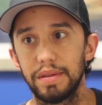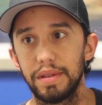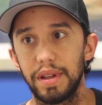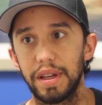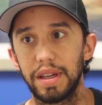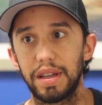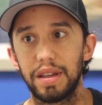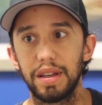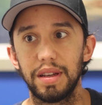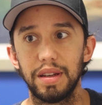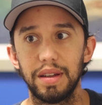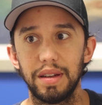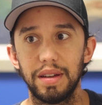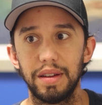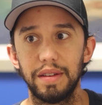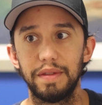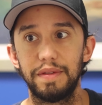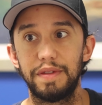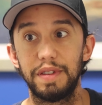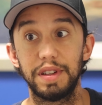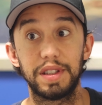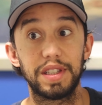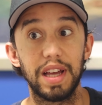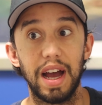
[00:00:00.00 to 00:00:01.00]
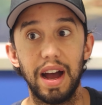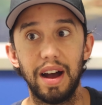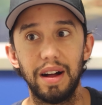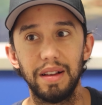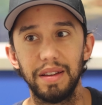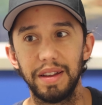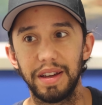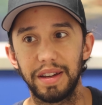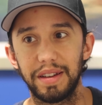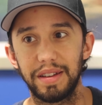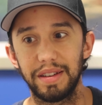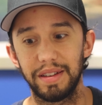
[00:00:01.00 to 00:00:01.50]

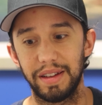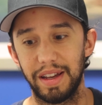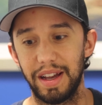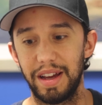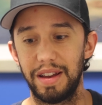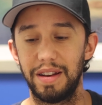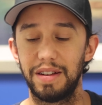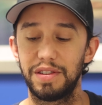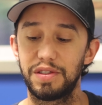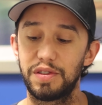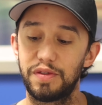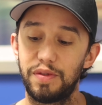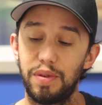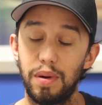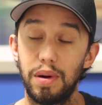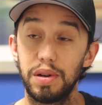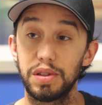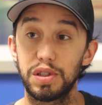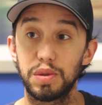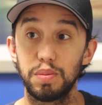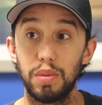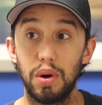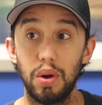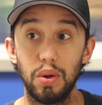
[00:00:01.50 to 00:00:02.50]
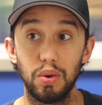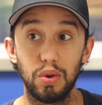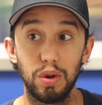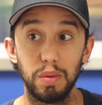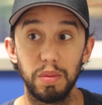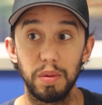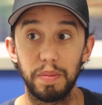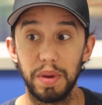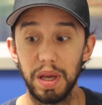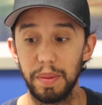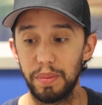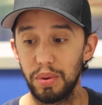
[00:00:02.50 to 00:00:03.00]
Vitalik and a small
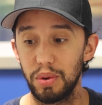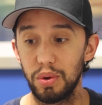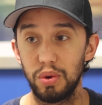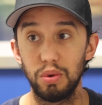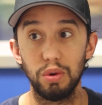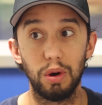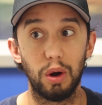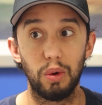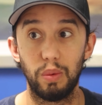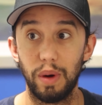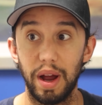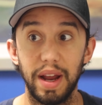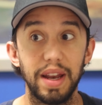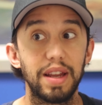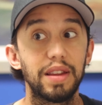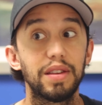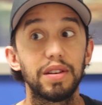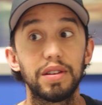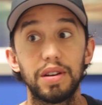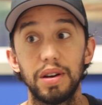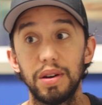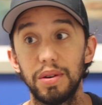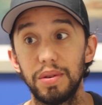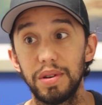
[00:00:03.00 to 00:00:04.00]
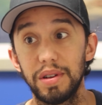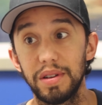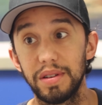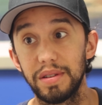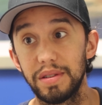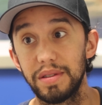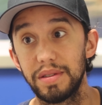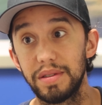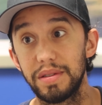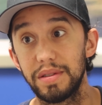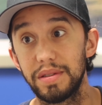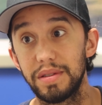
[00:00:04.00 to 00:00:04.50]
group of people who are writing the code
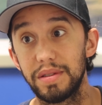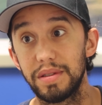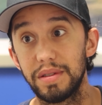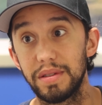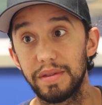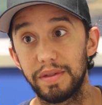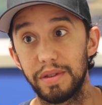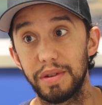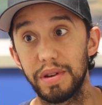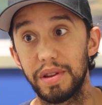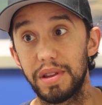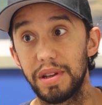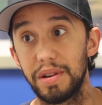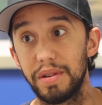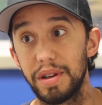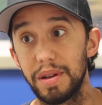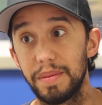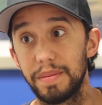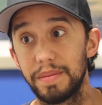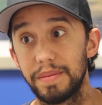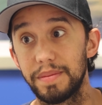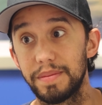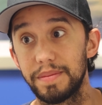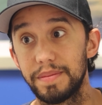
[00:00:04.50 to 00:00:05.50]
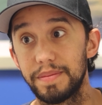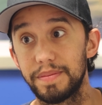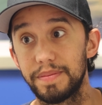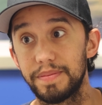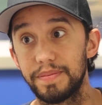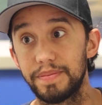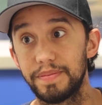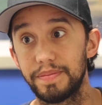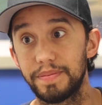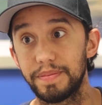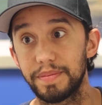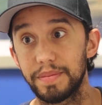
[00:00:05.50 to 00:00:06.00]
for Ethereum,
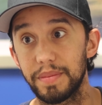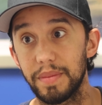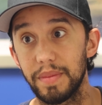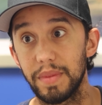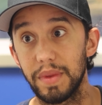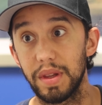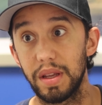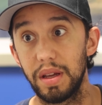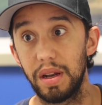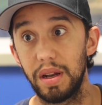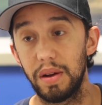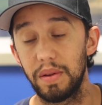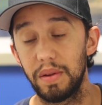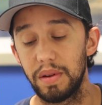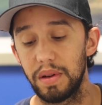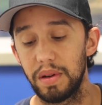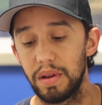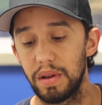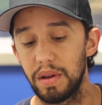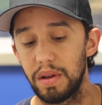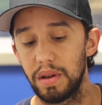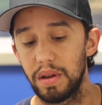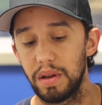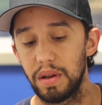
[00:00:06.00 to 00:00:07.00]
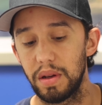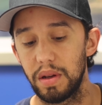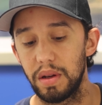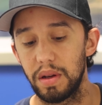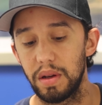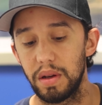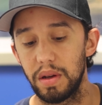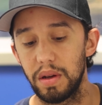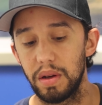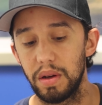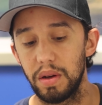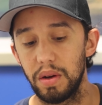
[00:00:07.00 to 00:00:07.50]
you know?
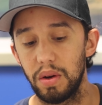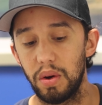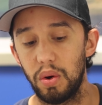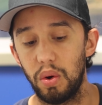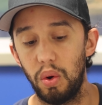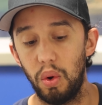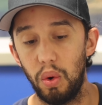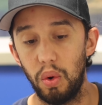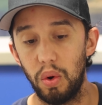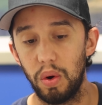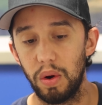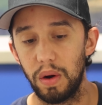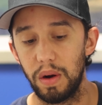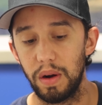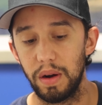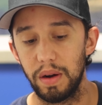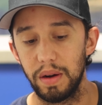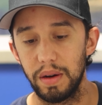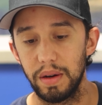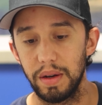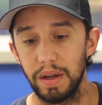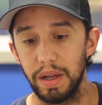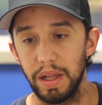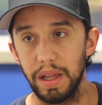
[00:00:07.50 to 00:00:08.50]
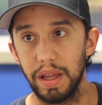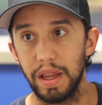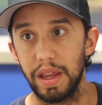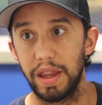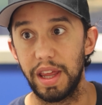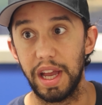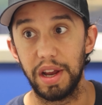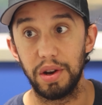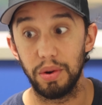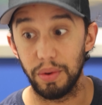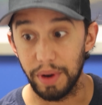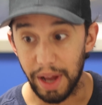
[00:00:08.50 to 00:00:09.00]
Or
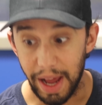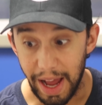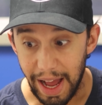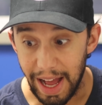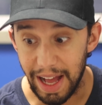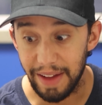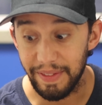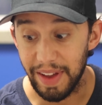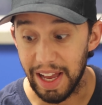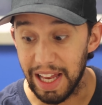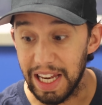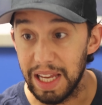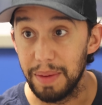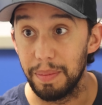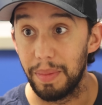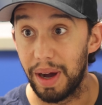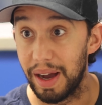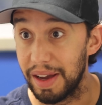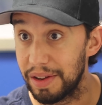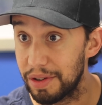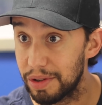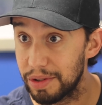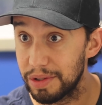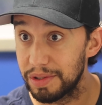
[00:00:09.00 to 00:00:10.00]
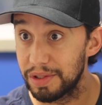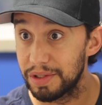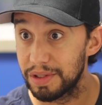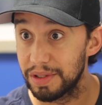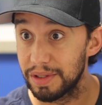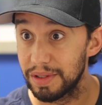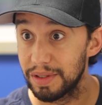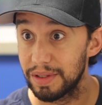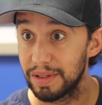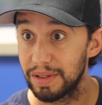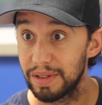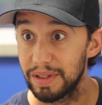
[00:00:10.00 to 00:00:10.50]
they don't have any miners
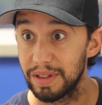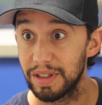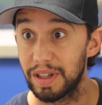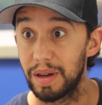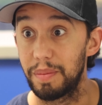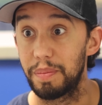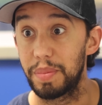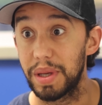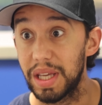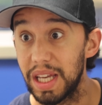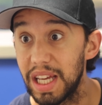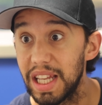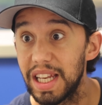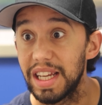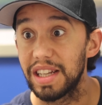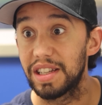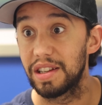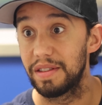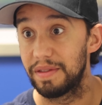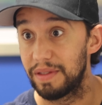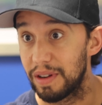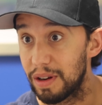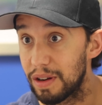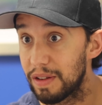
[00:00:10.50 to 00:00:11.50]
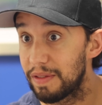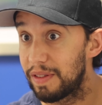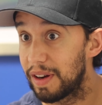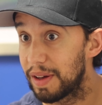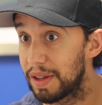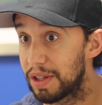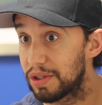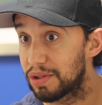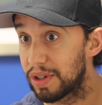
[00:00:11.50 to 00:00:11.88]
competing to verify the